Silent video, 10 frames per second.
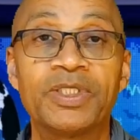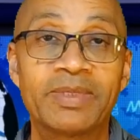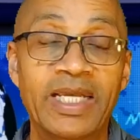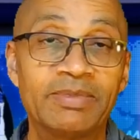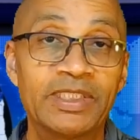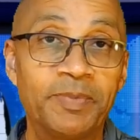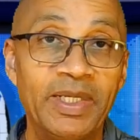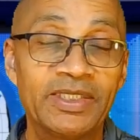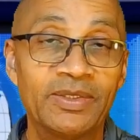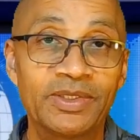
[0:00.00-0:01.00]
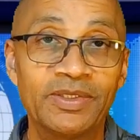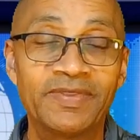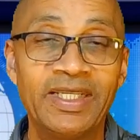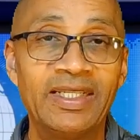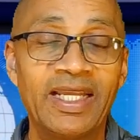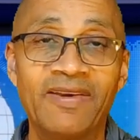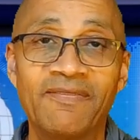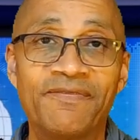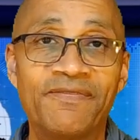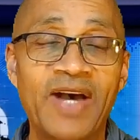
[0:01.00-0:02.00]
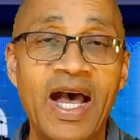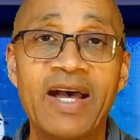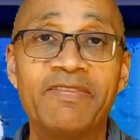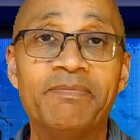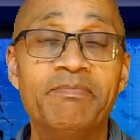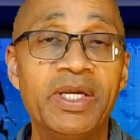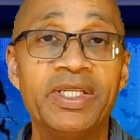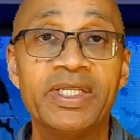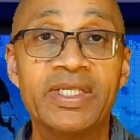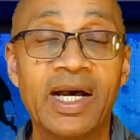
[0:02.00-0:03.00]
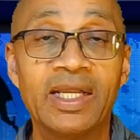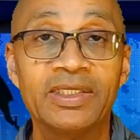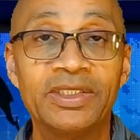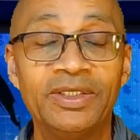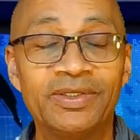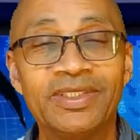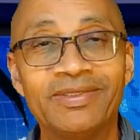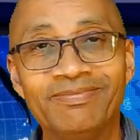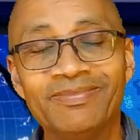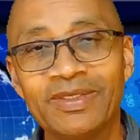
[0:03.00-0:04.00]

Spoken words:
sometimes it's peso. So if they like $5 million, you can